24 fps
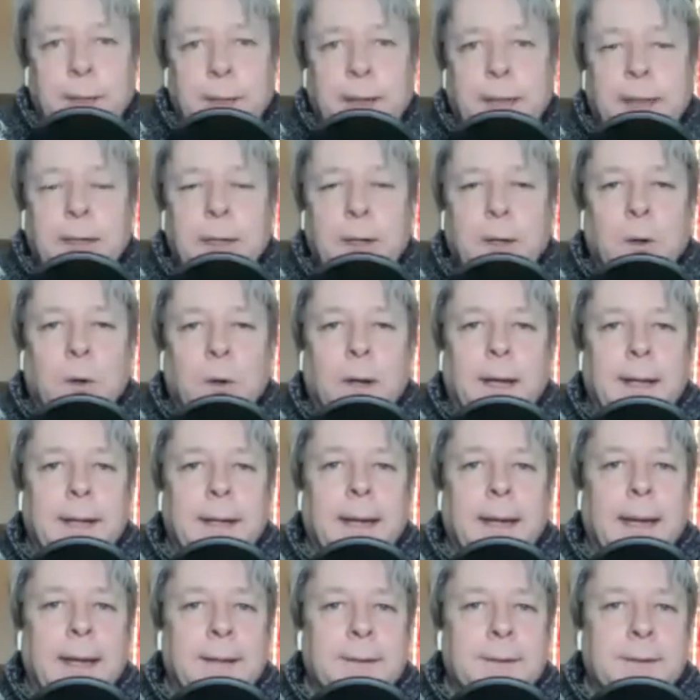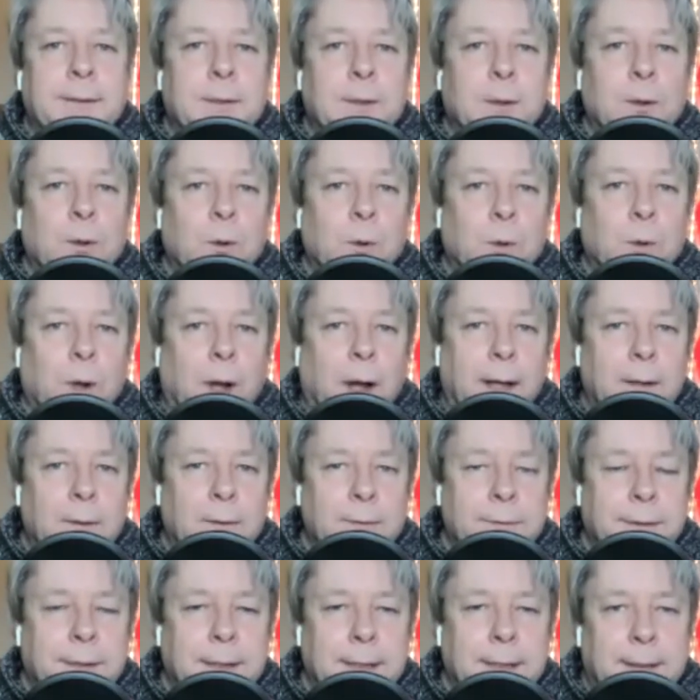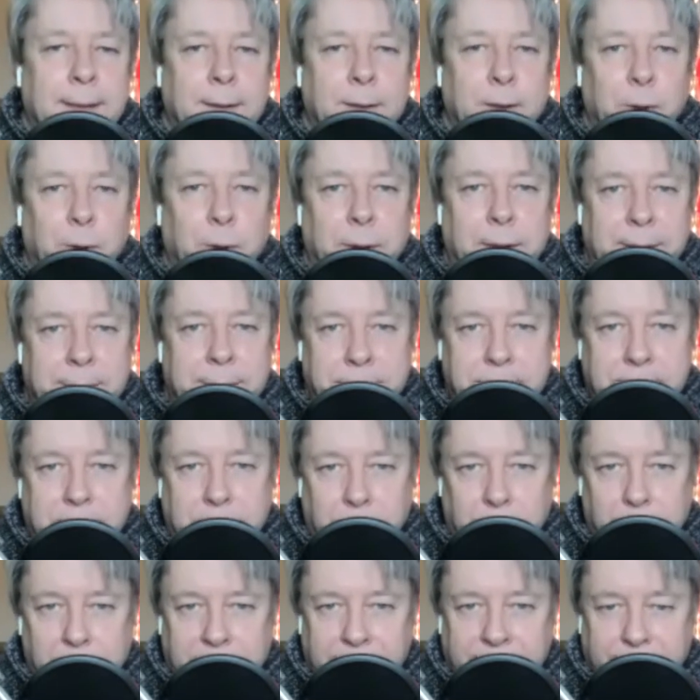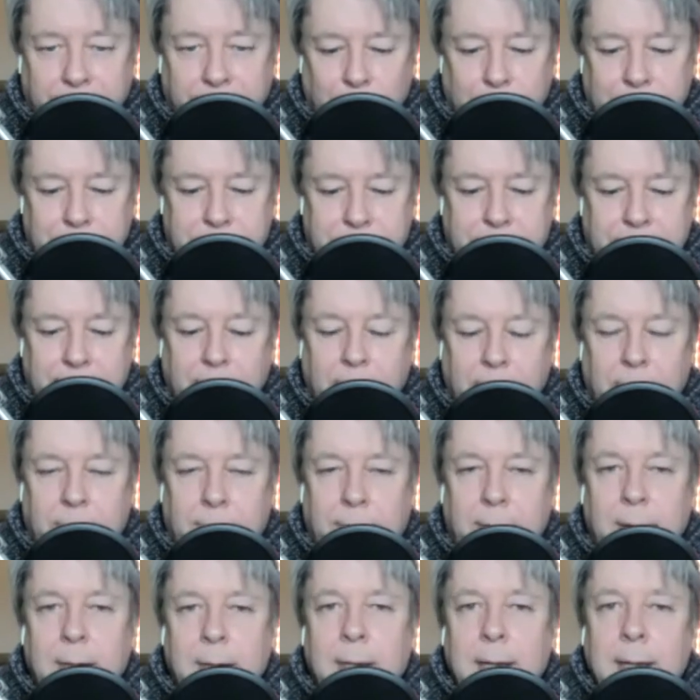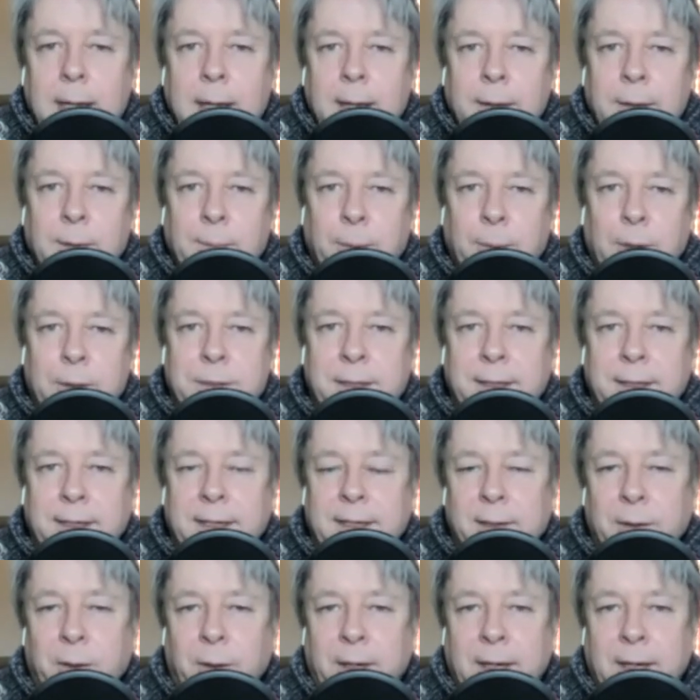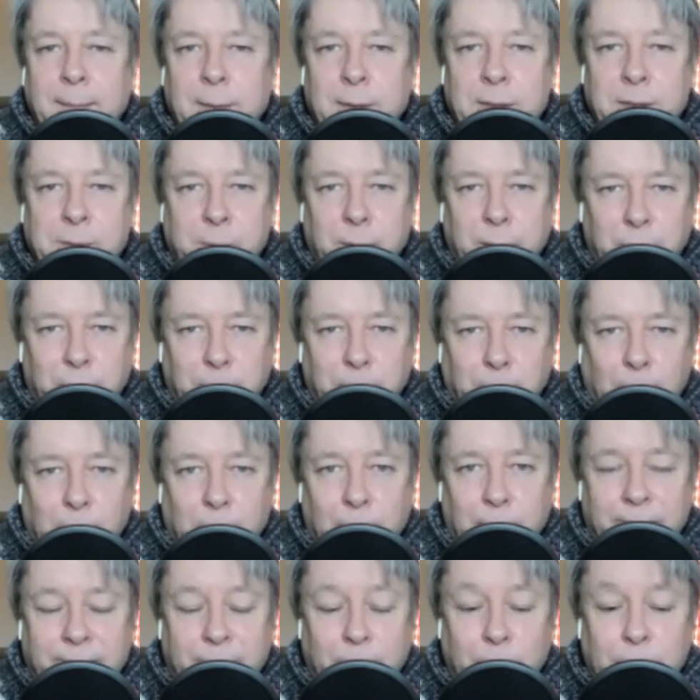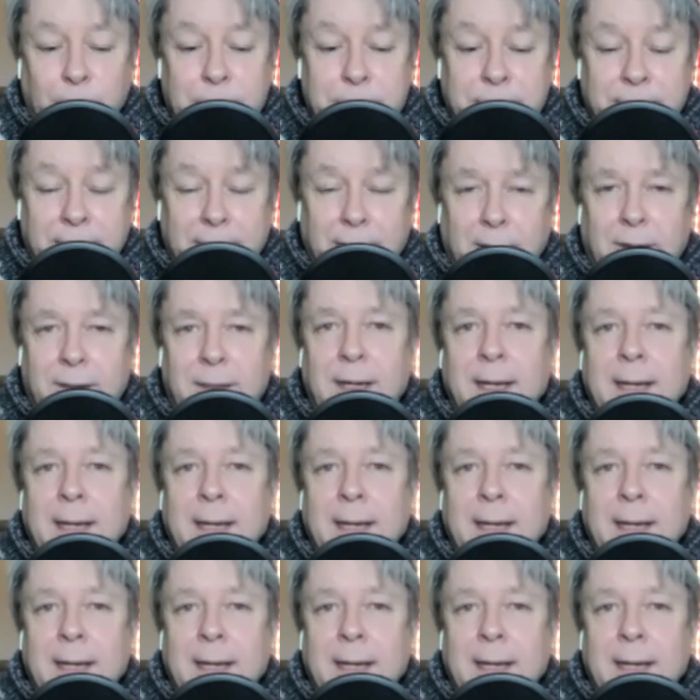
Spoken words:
and so I don't think that you're necessarily focusing on the particular image, but you're focusing on